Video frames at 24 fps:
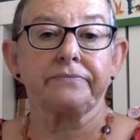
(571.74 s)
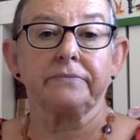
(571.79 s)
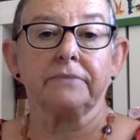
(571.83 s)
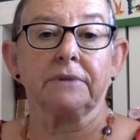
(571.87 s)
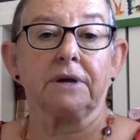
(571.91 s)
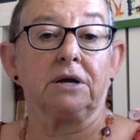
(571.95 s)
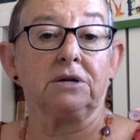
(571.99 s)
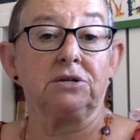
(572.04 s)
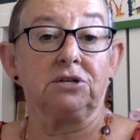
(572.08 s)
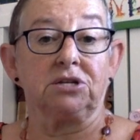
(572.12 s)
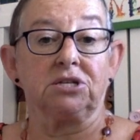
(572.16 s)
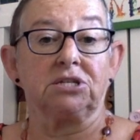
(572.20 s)

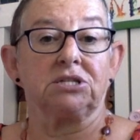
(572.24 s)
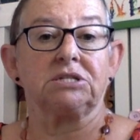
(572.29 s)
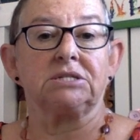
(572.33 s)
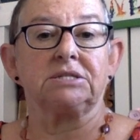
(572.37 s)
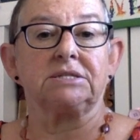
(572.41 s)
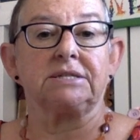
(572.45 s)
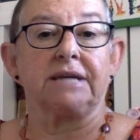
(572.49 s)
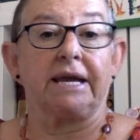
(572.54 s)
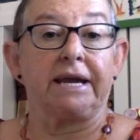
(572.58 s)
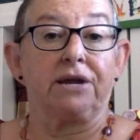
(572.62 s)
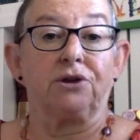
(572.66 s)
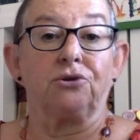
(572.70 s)
I just
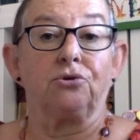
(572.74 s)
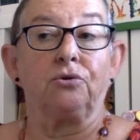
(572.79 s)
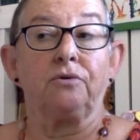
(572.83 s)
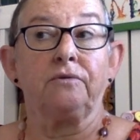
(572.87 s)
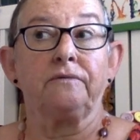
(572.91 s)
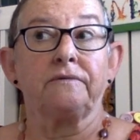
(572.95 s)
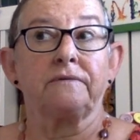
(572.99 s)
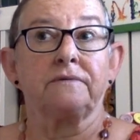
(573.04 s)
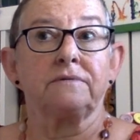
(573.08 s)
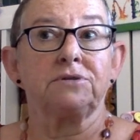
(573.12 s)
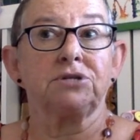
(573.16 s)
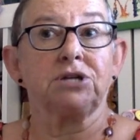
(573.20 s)
take it
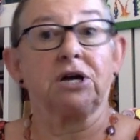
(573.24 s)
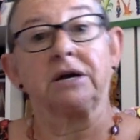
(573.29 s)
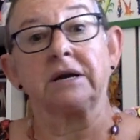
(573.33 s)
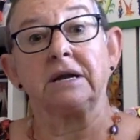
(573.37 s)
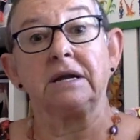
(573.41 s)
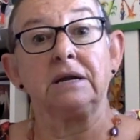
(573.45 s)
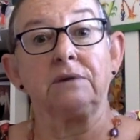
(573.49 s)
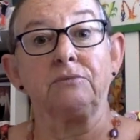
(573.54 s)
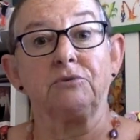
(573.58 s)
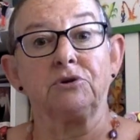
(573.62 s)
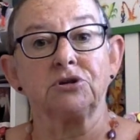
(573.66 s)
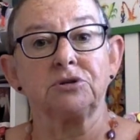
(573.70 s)
off, chuck it in
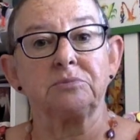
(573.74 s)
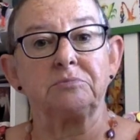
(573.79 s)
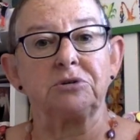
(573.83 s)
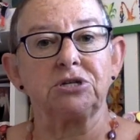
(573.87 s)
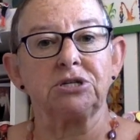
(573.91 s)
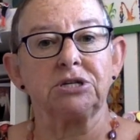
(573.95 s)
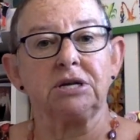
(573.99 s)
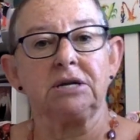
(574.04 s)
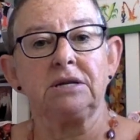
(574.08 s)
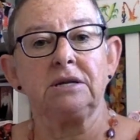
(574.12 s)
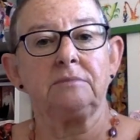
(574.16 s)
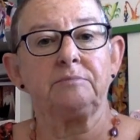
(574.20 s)
the washing
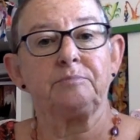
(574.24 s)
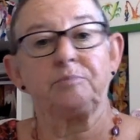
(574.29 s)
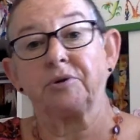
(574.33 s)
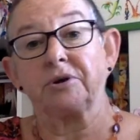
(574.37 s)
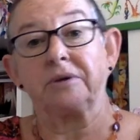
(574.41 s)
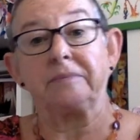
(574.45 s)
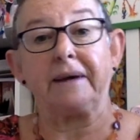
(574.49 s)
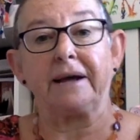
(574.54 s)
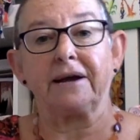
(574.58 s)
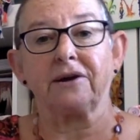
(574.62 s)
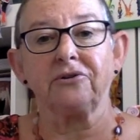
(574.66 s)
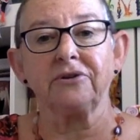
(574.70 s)
machine and put it
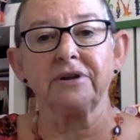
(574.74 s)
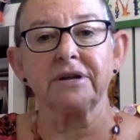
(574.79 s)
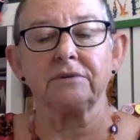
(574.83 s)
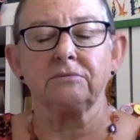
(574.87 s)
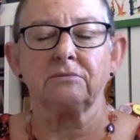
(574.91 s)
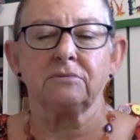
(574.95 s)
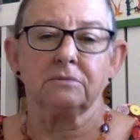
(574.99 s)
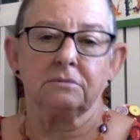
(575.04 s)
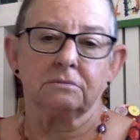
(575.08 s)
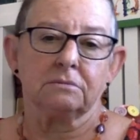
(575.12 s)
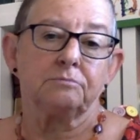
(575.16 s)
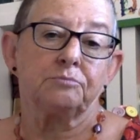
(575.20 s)
back on it.
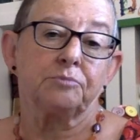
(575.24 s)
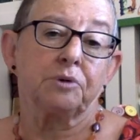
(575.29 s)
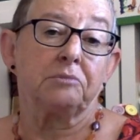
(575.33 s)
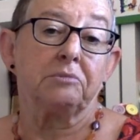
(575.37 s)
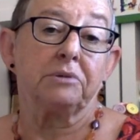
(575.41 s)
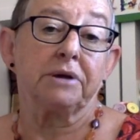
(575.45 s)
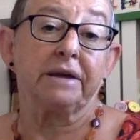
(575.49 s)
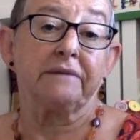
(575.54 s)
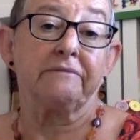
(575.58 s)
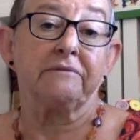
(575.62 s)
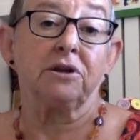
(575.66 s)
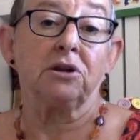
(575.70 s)
Probably
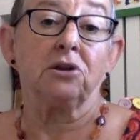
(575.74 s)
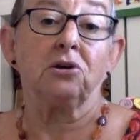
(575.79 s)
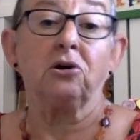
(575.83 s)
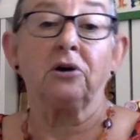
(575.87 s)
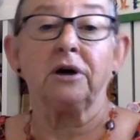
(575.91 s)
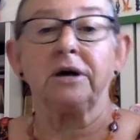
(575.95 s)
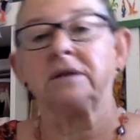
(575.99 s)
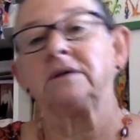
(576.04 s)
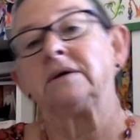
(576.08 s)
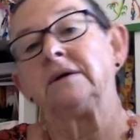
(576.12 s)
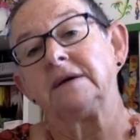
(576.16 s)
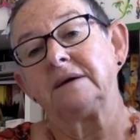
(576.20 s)
give it an
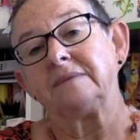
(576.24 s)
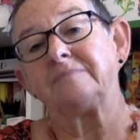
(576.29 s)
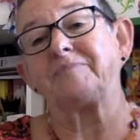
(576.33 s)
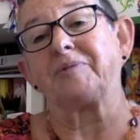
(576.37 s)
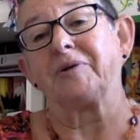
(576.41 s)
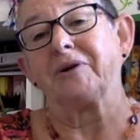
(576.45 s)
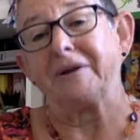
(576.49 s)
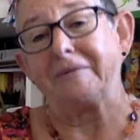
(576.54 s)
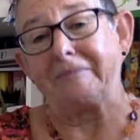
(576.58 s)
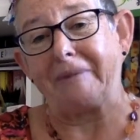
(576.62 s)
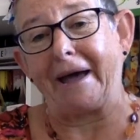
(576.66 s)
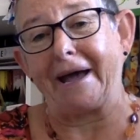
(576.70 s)
iron and
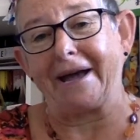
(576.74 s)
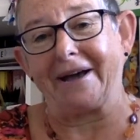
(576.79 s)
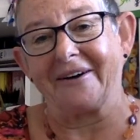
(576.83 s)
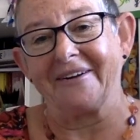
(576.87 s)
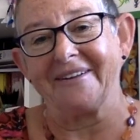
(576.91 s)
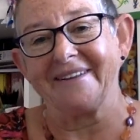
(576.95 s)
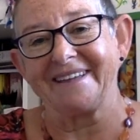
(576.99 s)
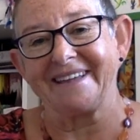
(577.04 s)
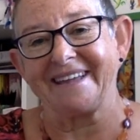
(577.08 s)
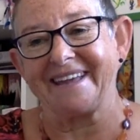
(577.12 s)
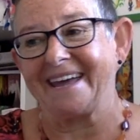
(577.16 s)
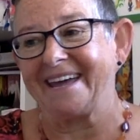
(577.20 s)
put it back on
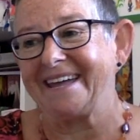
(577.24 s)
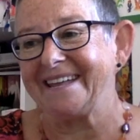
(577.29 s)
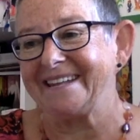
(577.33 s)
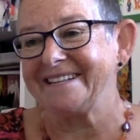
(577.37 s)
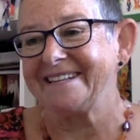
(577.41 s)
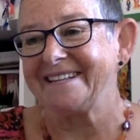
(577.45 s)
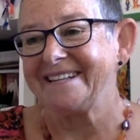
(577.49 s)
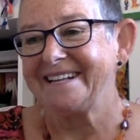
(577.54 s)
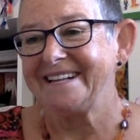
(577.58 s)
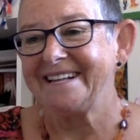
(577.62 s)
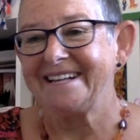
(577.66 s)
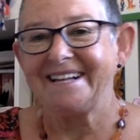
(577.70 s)
again.
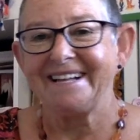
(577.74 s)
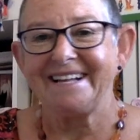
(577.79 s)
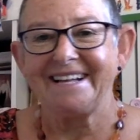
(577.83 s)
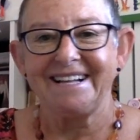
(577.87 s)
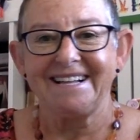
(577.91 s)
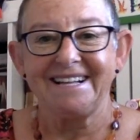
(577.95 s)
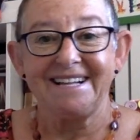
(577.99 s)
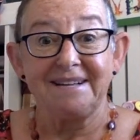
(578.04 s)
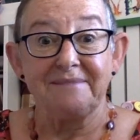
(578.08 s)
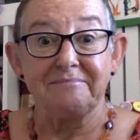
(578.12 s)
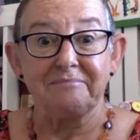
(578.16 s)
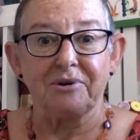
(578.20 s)

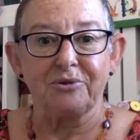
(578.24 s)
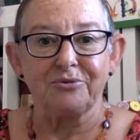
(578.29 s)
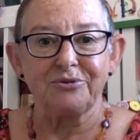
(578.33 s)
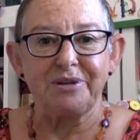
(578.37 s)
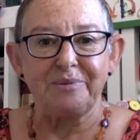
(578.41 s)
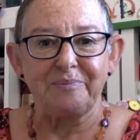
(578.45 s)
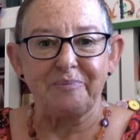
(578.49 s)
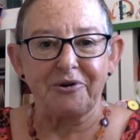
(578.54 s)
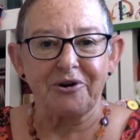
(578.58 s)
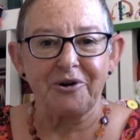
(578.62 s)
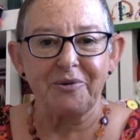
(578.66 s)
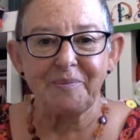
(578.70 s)

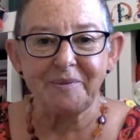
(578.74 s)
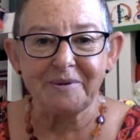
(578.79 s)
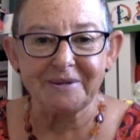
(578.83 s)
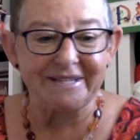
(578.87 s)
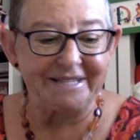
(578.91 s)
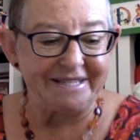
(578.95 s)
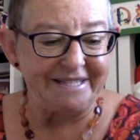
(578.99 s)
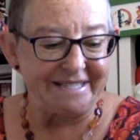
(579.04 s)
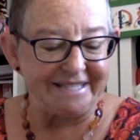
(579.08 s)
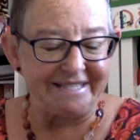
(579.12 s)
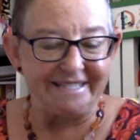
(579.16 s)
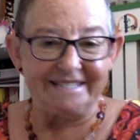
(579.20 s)

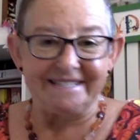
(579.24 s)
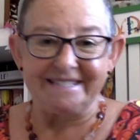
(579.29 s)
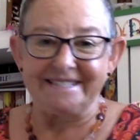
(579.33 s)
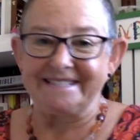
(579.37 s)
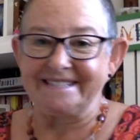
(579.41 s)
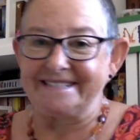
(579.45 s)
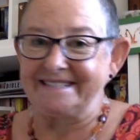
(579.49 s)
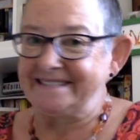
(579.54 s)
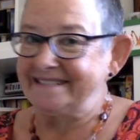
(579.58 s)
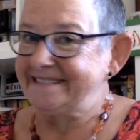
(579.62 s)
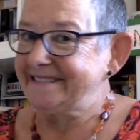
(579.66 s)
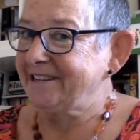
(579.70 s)
Multi-purpose.
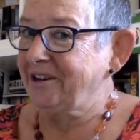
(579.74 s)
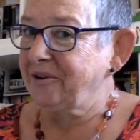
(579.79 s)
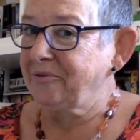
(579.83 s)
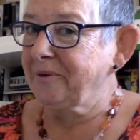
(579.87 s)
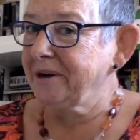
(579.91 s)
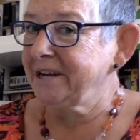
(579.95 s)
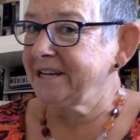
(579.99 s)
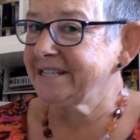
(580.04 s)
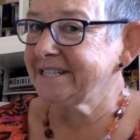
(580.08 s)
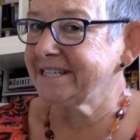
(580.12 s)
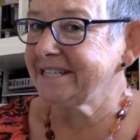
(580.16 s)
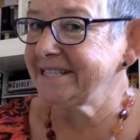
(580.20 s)
No
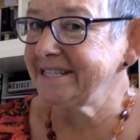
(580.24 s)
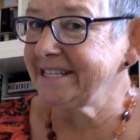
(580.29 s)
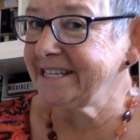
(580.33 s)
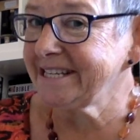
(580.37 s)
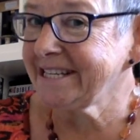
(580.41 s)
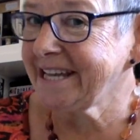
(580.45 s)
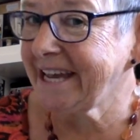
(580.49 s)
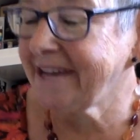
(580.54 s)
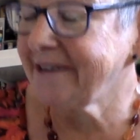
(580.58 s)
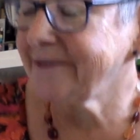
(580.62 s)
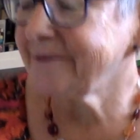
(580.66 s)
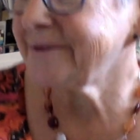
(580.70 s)
waste in this
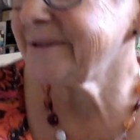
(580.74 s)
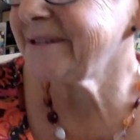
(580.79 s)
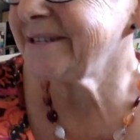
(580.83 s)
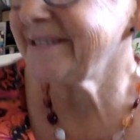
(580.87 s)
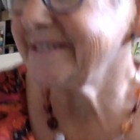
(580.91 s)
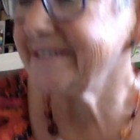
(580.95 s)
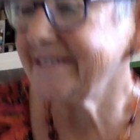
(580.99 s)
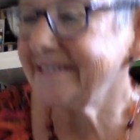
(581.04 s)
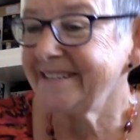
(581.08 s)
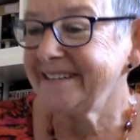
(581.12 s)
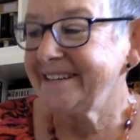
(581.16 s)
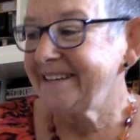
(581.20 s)
house.
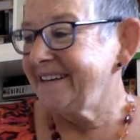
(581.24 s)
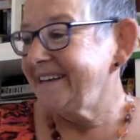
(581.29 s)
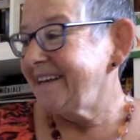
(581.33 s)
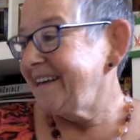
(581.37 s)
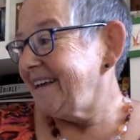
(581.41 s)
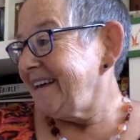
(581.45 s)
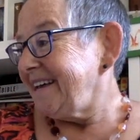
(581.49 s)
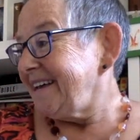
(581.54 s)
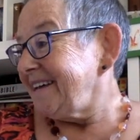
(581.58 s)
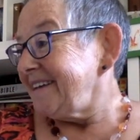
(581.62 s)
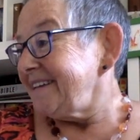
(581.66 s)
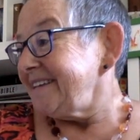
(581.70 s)

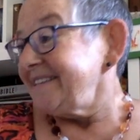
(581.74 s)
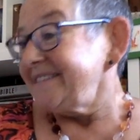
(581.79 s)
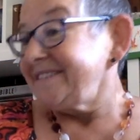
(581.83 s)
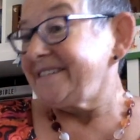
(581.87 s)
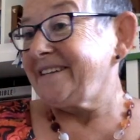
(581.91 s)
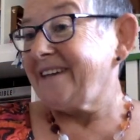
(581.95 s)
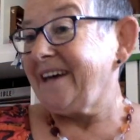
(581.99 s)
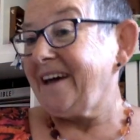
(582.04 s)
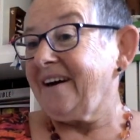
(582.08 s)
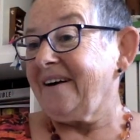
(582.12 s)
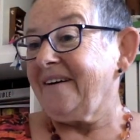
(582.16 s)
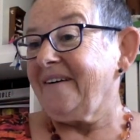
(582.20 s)
So
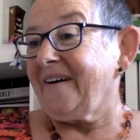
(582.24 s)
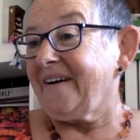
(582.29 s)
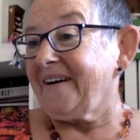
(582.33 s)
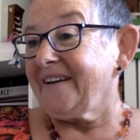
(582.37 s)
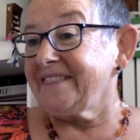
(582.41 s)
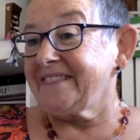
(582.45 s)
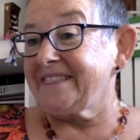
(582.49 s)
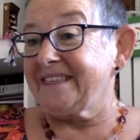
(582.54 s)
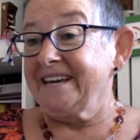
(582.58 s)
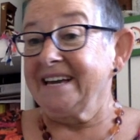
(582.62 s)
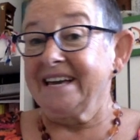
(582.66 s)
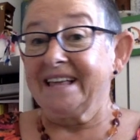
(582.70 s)
I
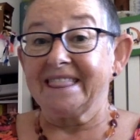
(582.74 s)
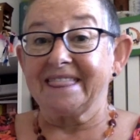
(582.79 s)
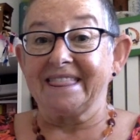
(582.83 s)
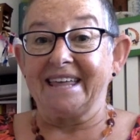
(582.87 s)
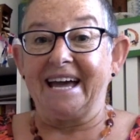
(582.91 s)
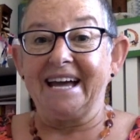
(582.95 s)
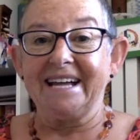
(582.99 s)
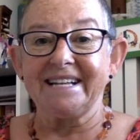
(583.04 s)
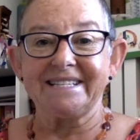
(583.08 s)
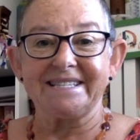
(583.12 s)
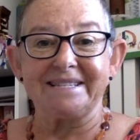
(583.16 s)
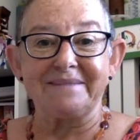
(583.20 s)
think
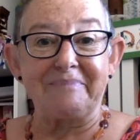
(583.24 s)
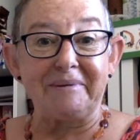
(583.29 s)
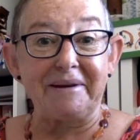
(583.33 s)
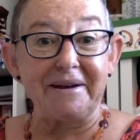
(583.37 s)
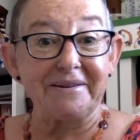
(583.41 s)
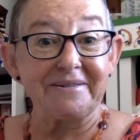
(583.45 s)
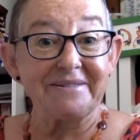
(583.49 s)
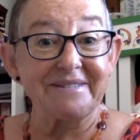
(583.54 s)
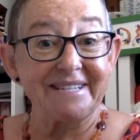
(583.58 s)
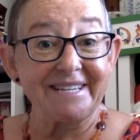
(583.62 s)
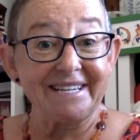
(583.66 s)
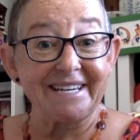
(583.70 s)
that's
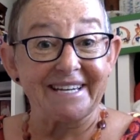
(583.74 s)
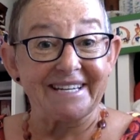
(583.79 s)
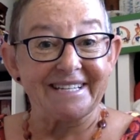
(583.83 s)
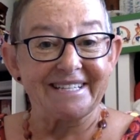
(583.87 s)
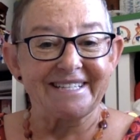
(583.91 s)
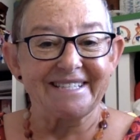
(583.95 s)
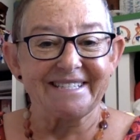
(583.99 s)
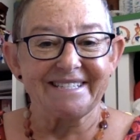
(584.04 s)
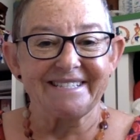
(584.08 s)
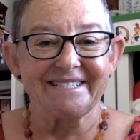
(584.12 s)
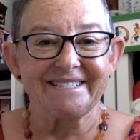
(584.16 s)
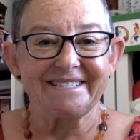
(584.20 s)
about
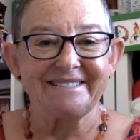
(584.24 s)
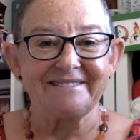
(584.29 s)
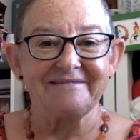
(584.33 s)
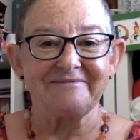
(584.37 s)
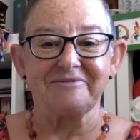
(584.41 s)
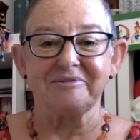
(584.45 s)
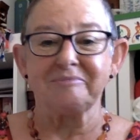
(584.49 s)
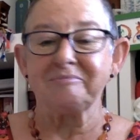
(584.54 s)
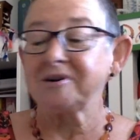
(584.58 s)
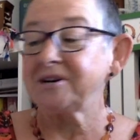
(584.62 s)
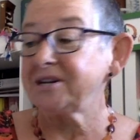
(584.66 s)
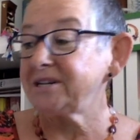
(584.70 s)
it
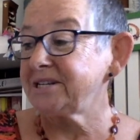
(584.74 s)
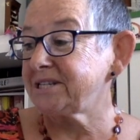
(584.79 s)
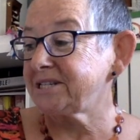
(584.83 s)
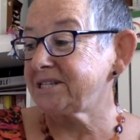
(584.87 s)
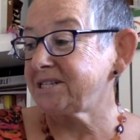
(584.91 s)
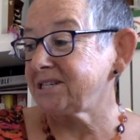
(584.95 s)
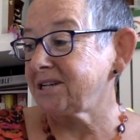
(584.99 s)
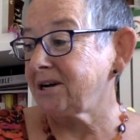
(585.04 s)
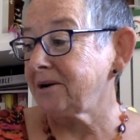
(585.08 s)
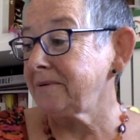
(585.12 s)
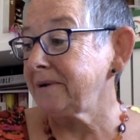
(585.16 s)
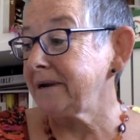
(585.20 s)
for my
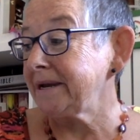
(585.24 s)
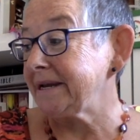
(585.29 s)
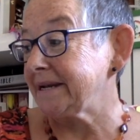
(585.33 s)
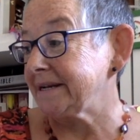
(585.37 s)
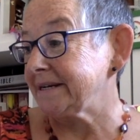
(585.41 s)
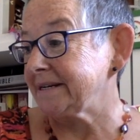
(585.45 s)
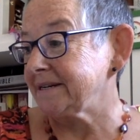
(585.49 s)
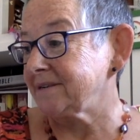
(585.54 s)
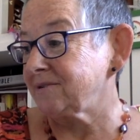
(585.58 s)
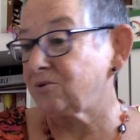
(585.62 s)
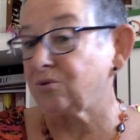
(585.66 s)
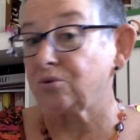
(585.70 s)

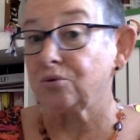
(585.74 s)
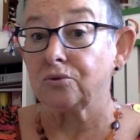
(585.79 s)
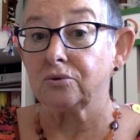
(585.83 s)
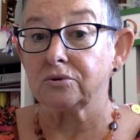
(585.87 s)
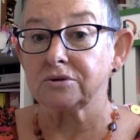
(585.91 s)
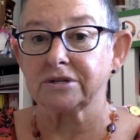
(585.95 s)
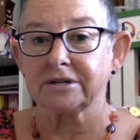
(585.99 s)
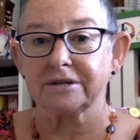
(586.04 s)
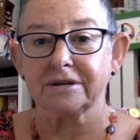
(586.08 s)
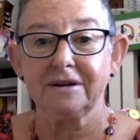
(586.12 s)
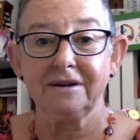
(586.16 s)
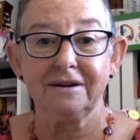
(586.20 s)
sewing
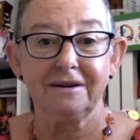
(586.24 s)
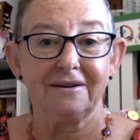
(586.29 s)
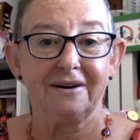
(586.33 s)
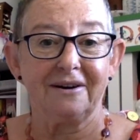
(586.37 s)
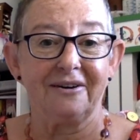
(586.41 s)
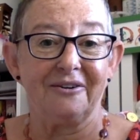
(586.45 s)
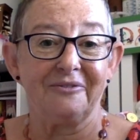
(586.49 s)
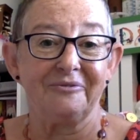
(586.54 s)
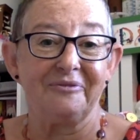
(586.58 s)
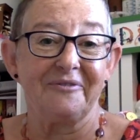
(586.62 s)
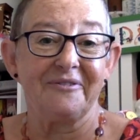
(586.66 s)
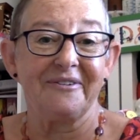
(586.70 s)
quarter
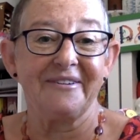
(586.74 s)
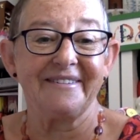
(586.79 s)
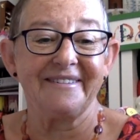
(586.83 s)
of